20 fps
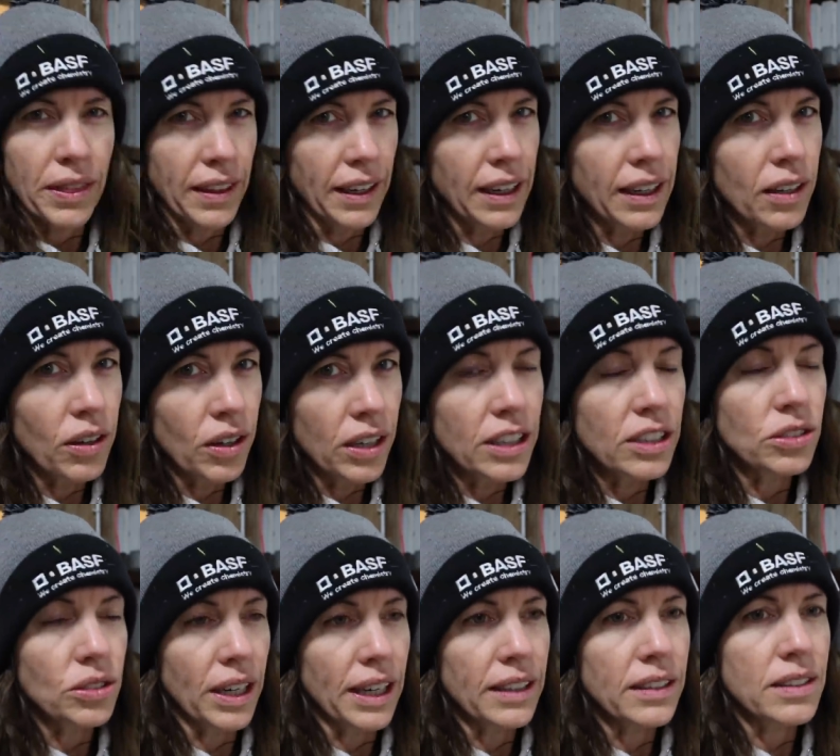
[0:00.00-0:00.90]
I think it already
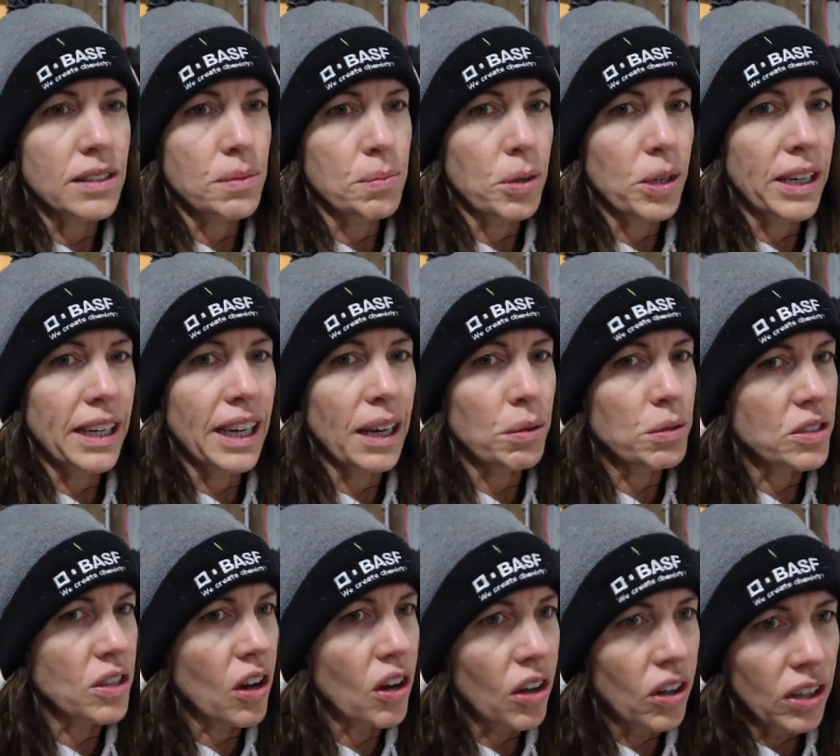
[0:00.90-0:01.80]
drank this morning. It
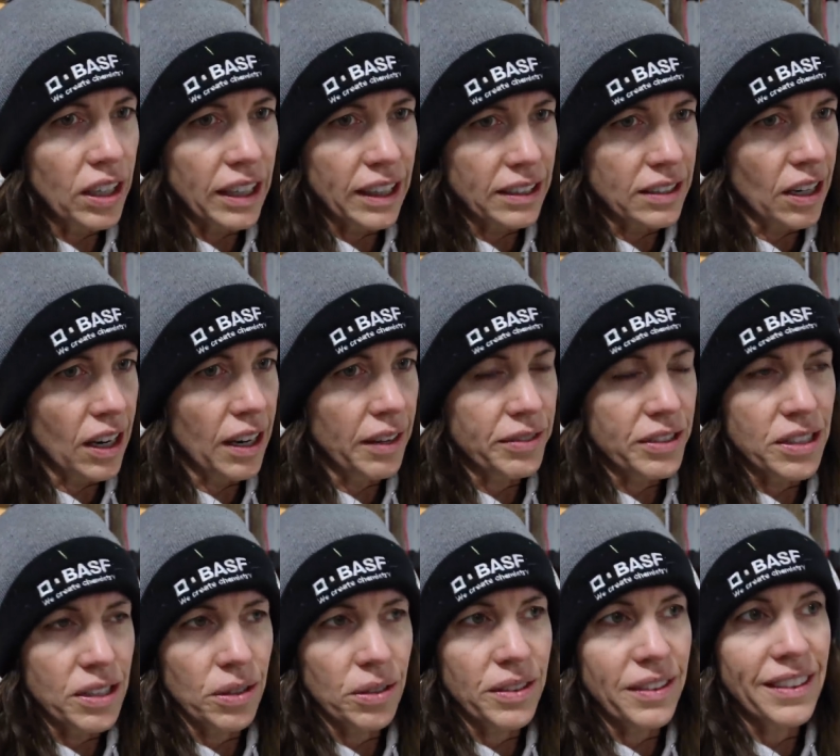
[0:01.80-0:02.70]
was all licked off,
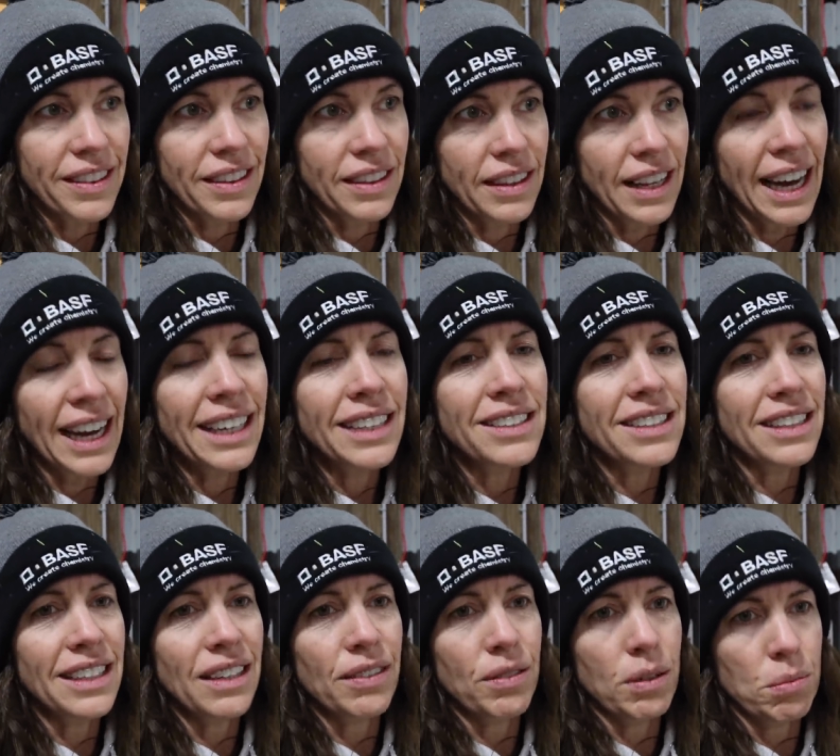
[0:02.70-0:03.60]
so that
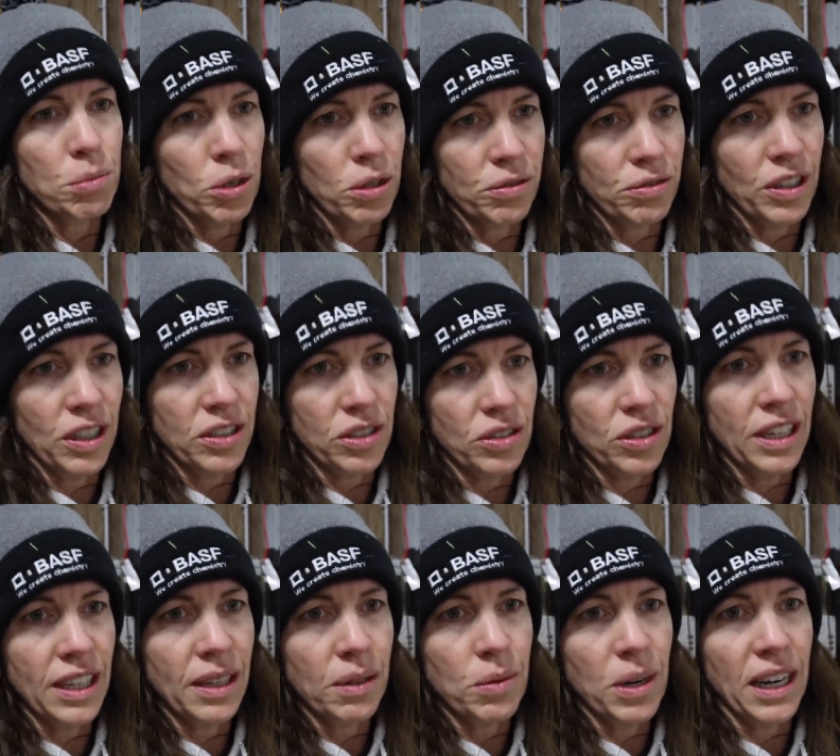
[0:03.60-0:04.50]
is even more
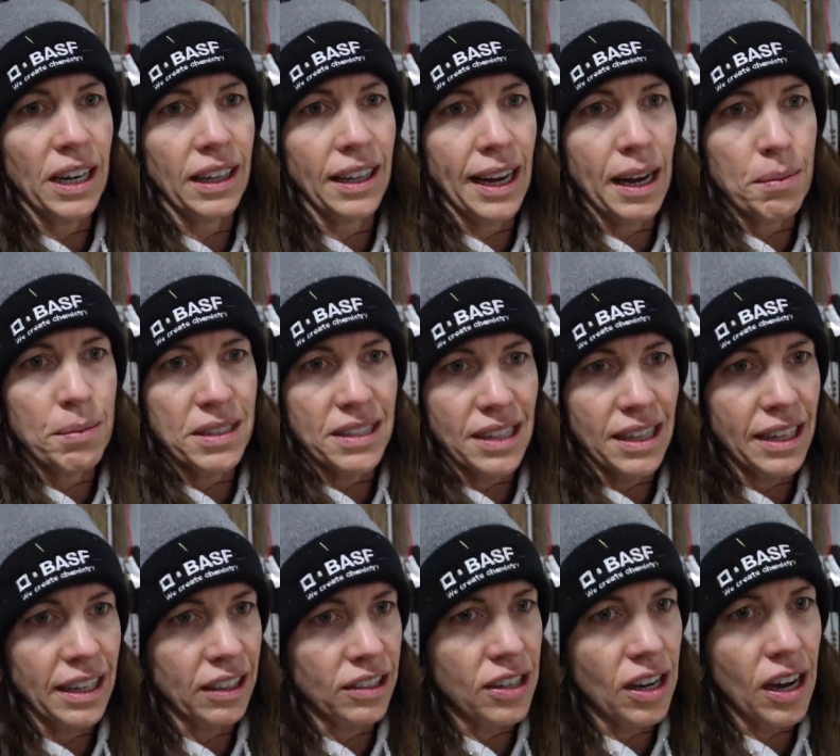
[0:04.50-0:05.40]
frustrating when a lamb is
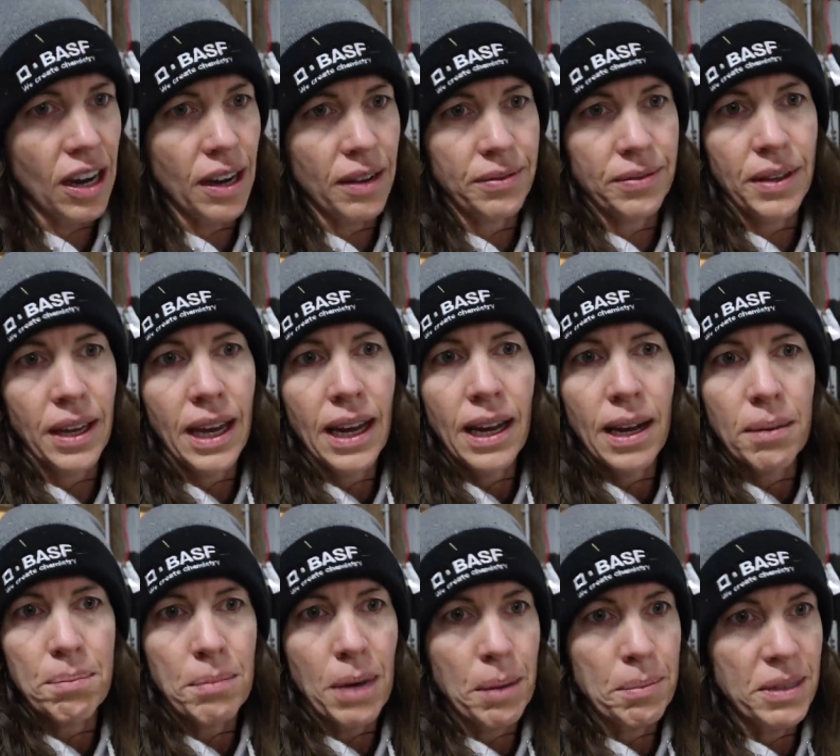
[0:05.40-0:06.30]
licked off.
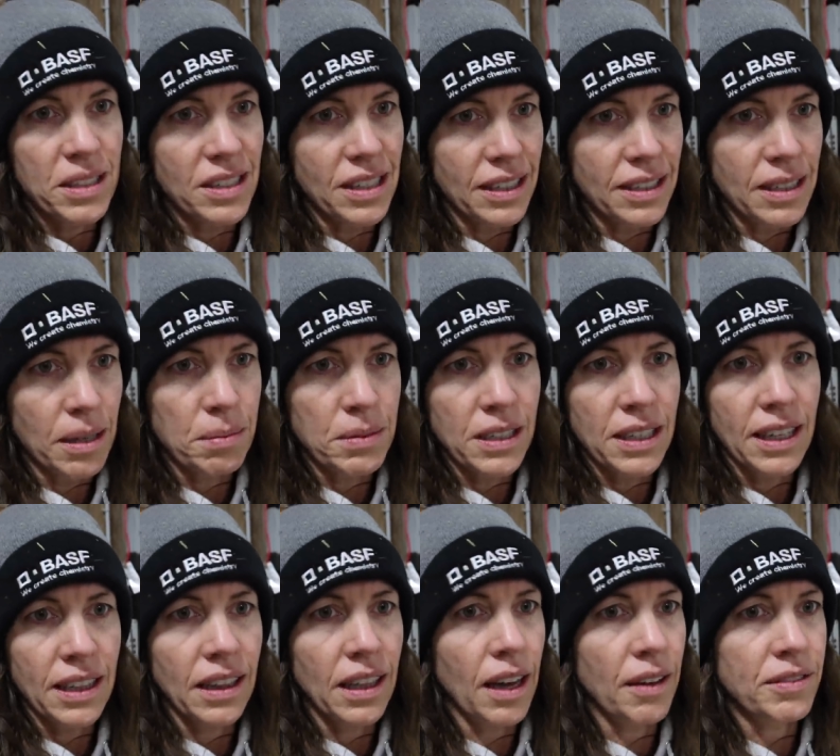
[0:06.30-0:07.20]
Mom has accepted
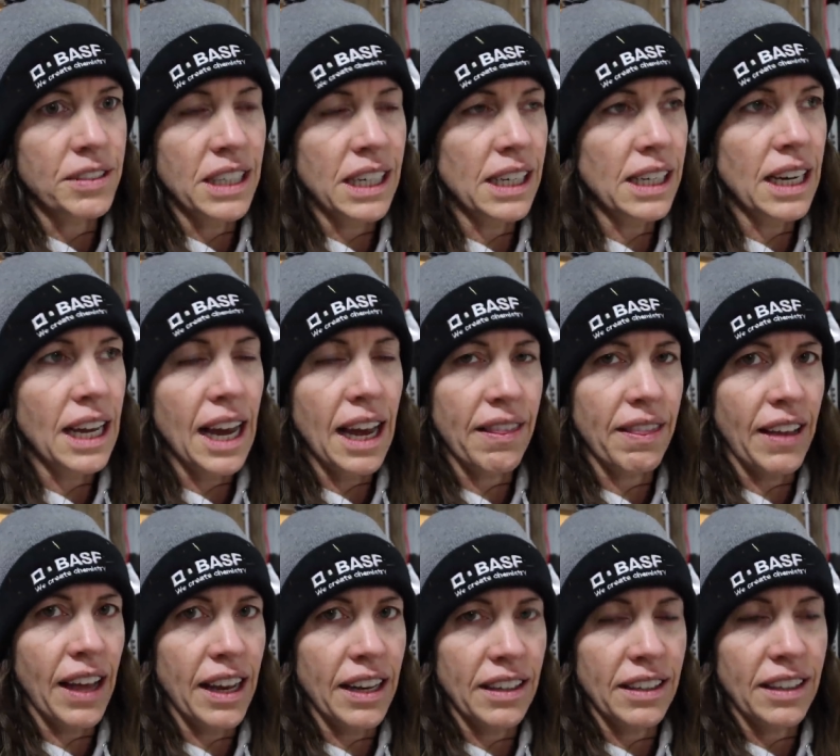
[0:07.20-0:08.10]
it, loved it,
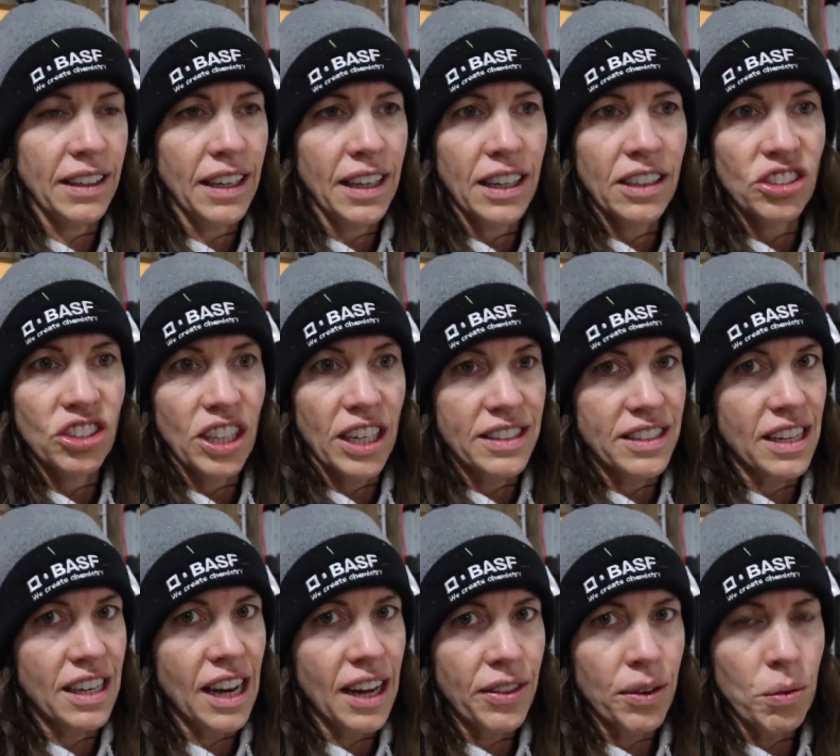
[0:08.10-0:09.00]
and then she has
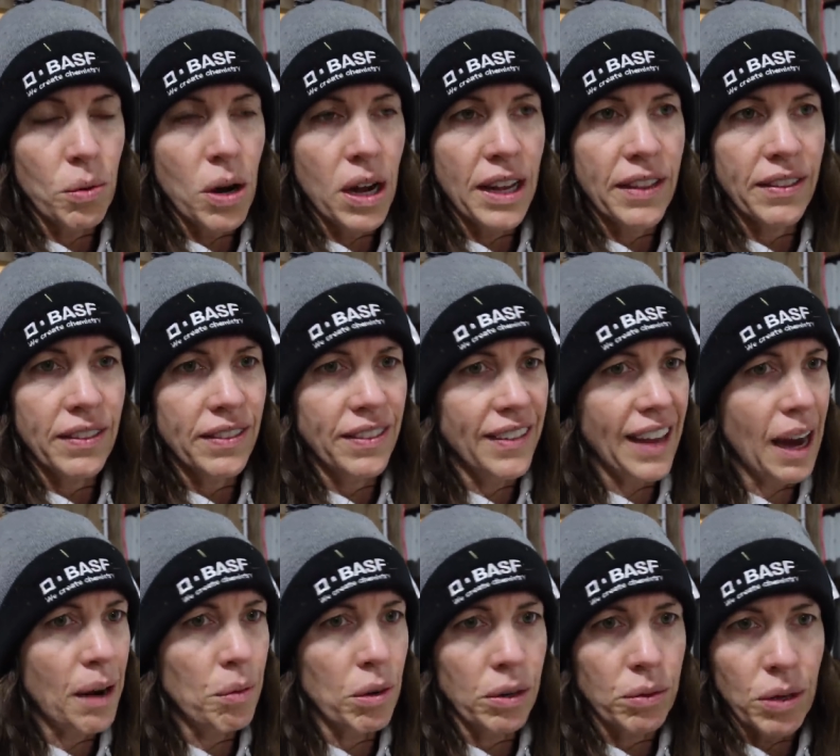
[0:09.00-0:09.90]
another one.
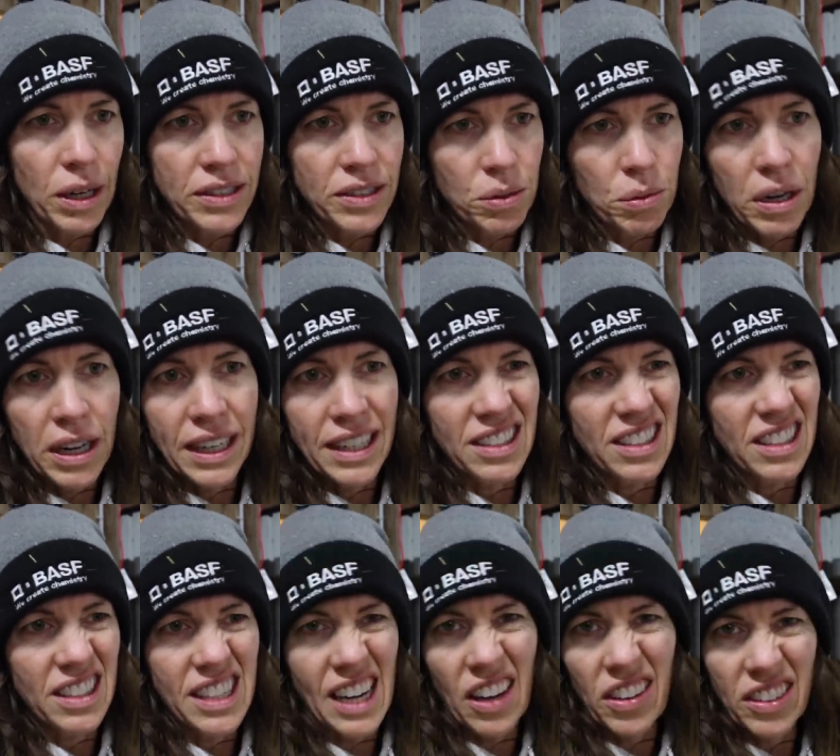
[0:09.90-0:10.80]
That one runs away because
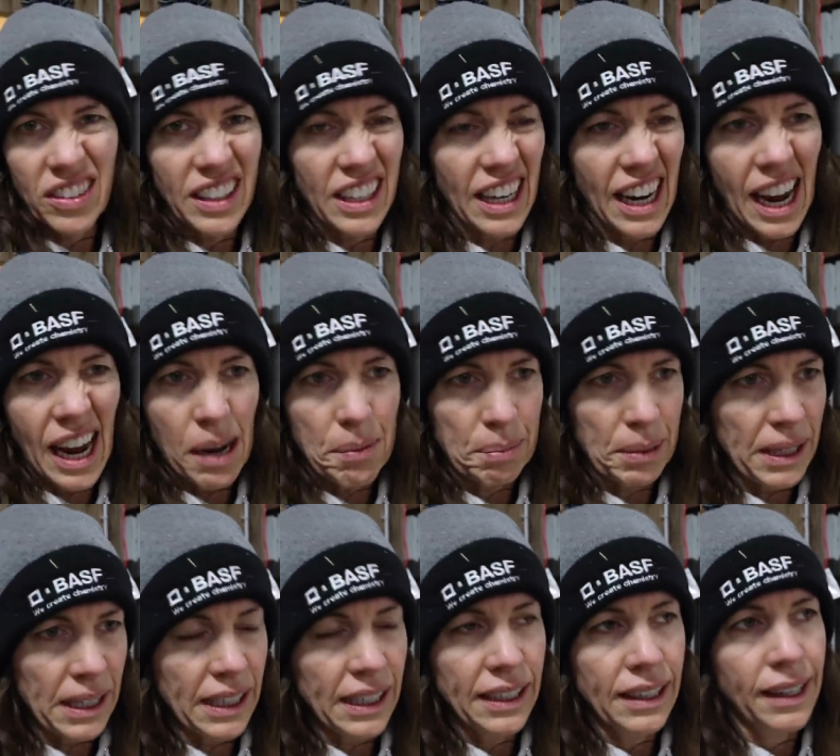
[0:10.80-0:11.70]
it's healthy and
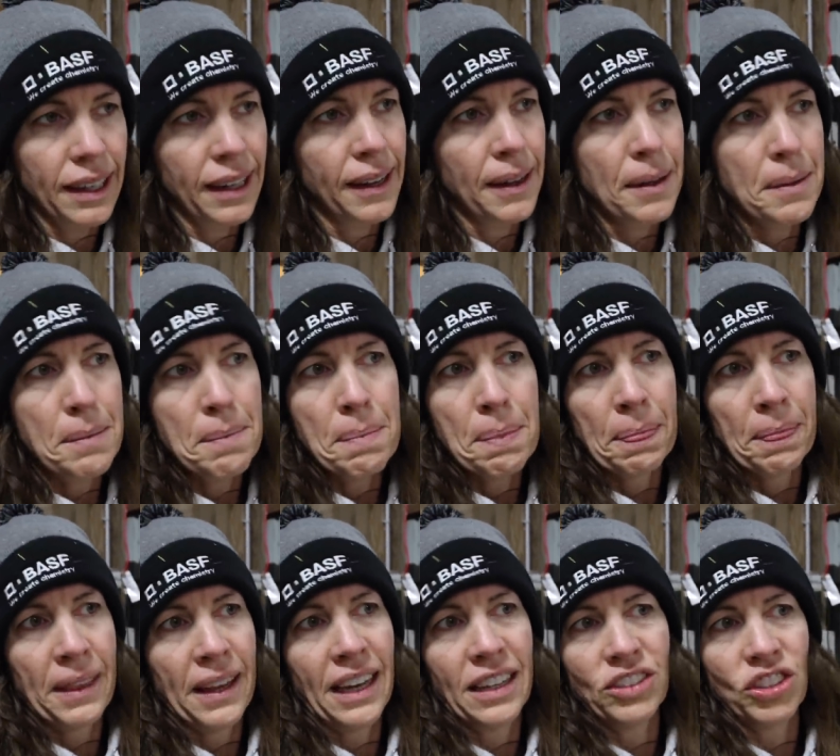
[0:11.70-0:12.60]
happy,
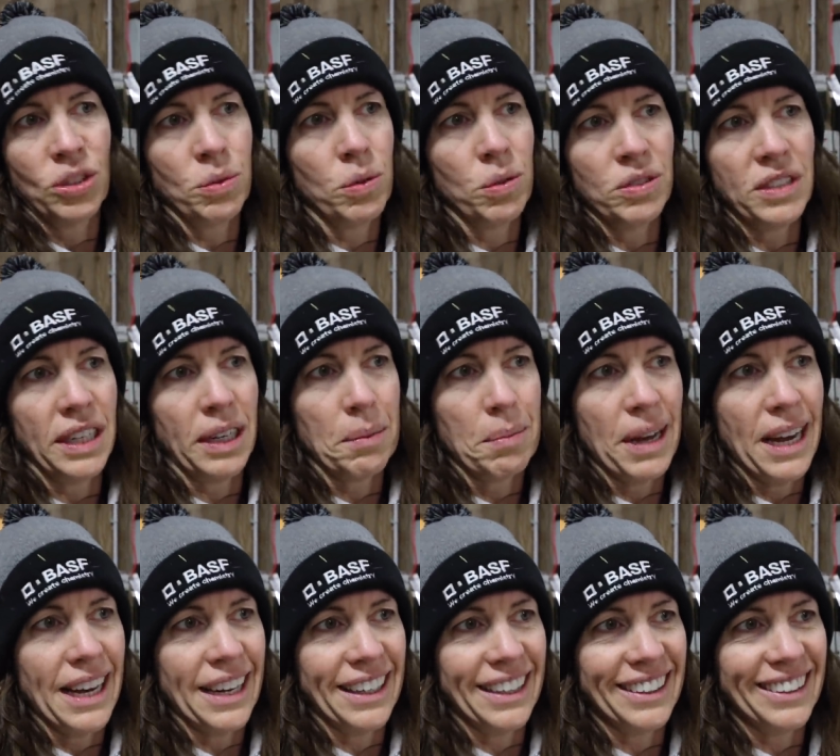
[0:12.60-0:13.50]
and she won't take it
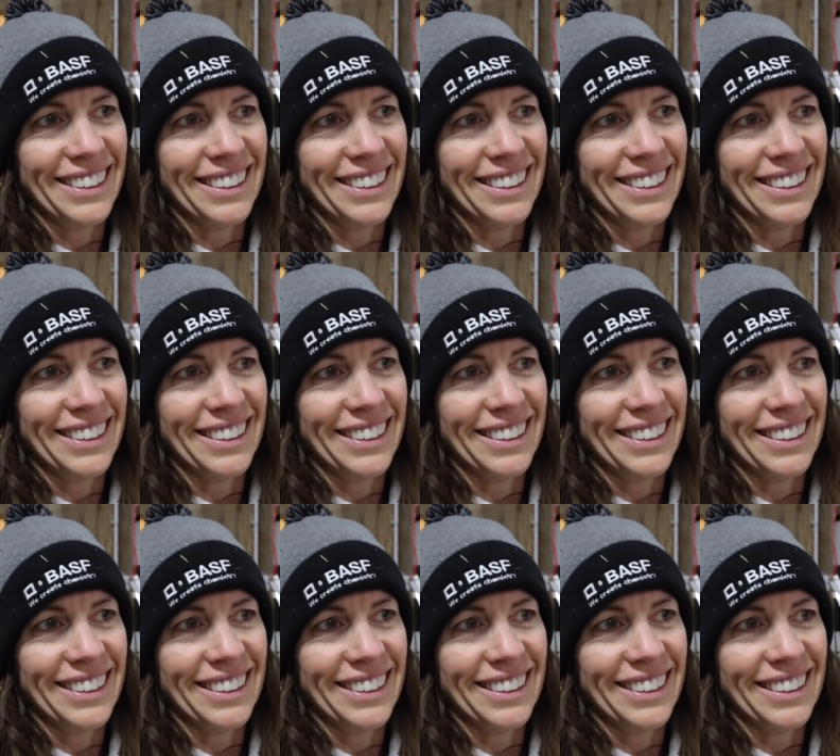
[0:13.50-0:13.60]
back.